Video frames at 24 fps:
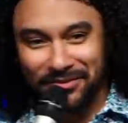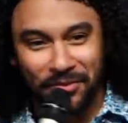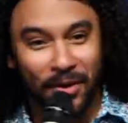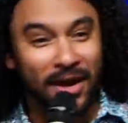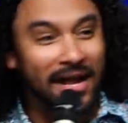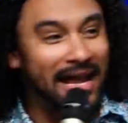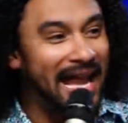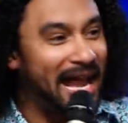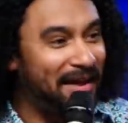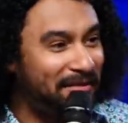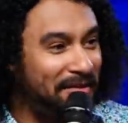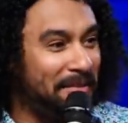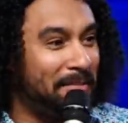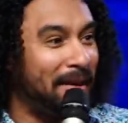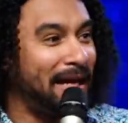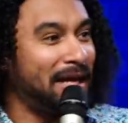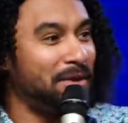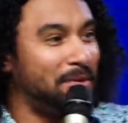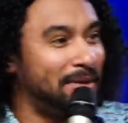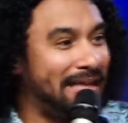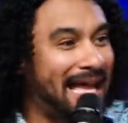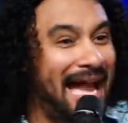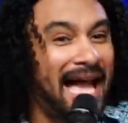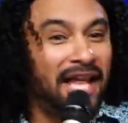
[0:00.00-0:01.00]
while
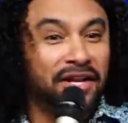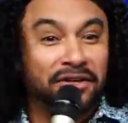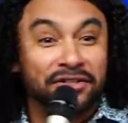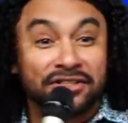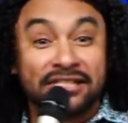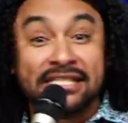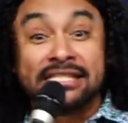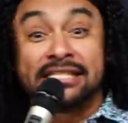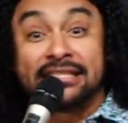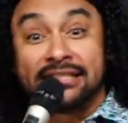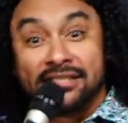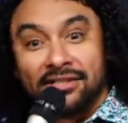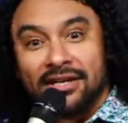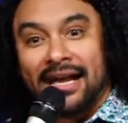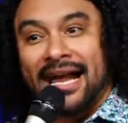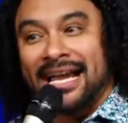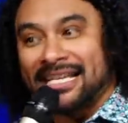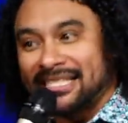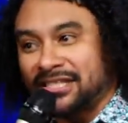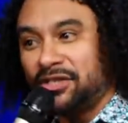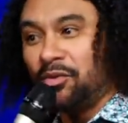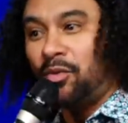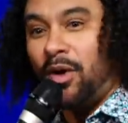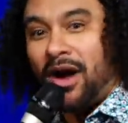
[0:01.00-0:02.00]
everybody with allergies still
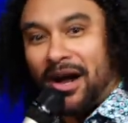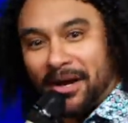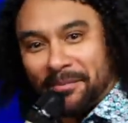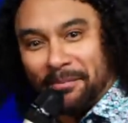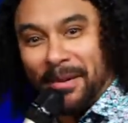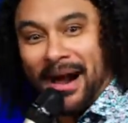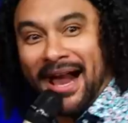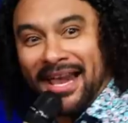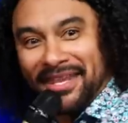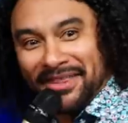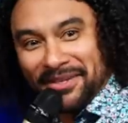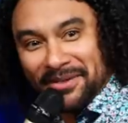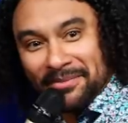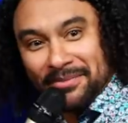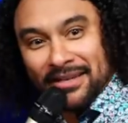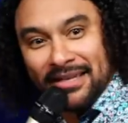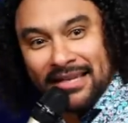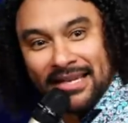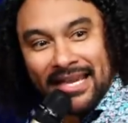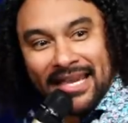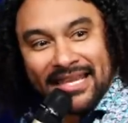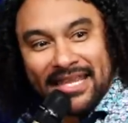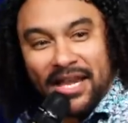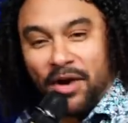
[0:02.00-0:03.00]
has to walk by them,
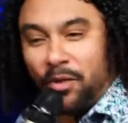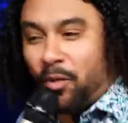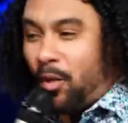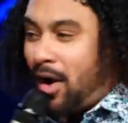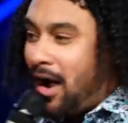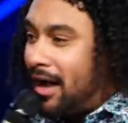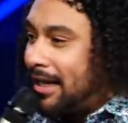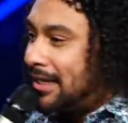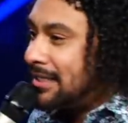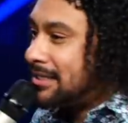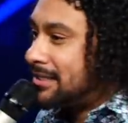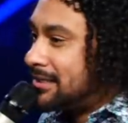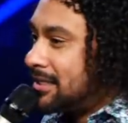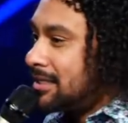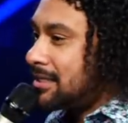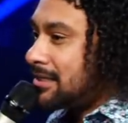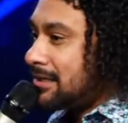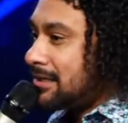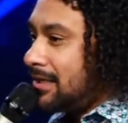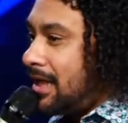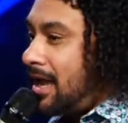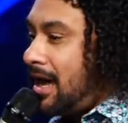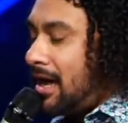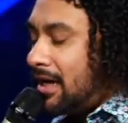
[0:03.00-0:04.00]
and that walk is
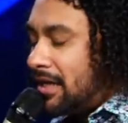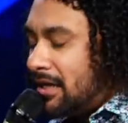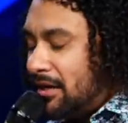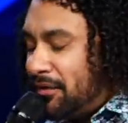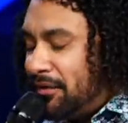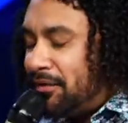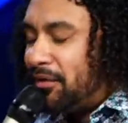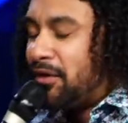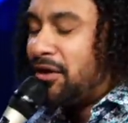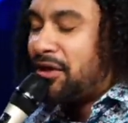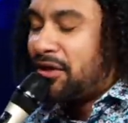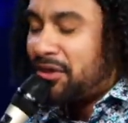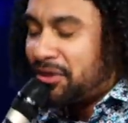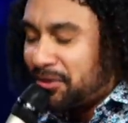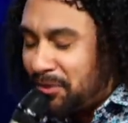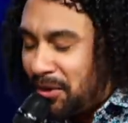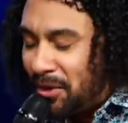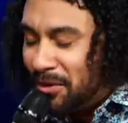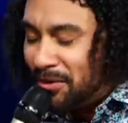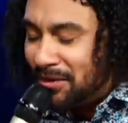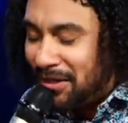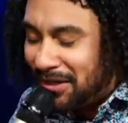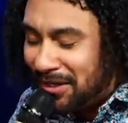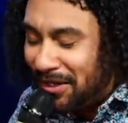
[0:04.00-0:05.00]
just long enough for your
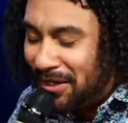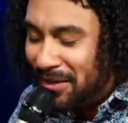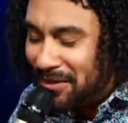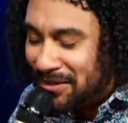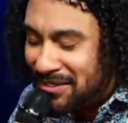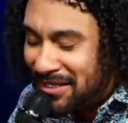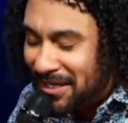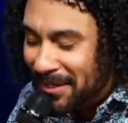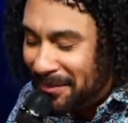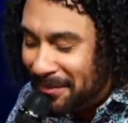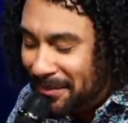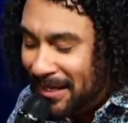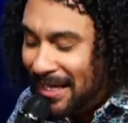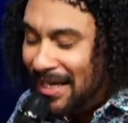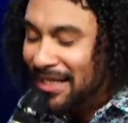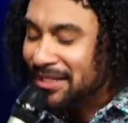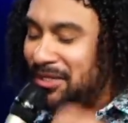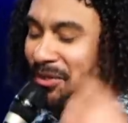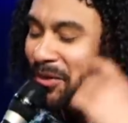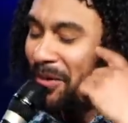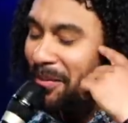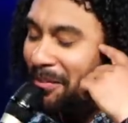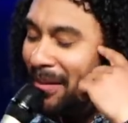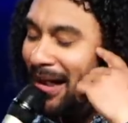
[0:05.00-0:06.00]
throat to close up
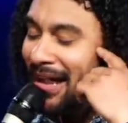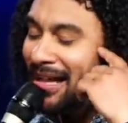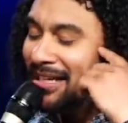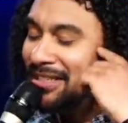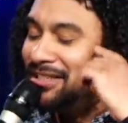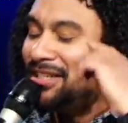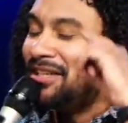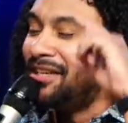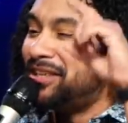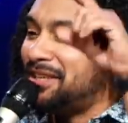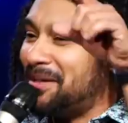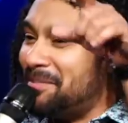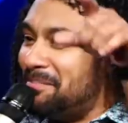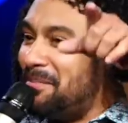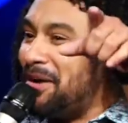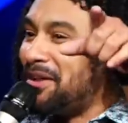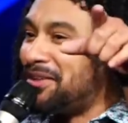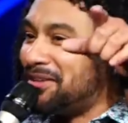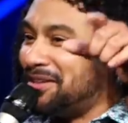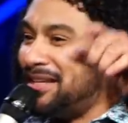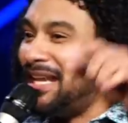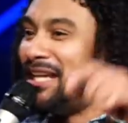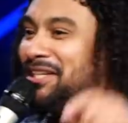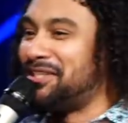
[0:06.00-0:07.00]
to remind you that
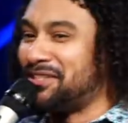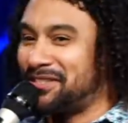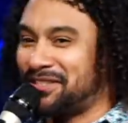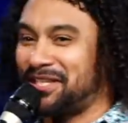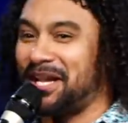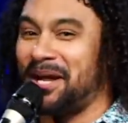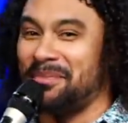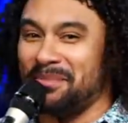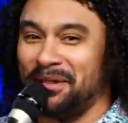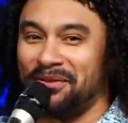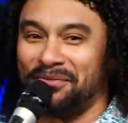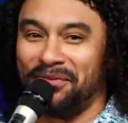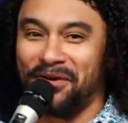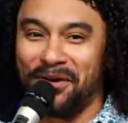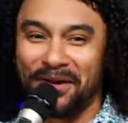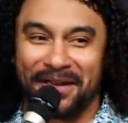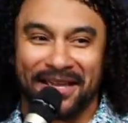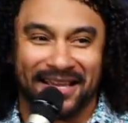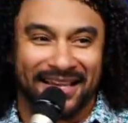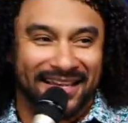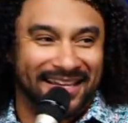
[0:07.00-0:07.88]
Mother Nature's coming for you.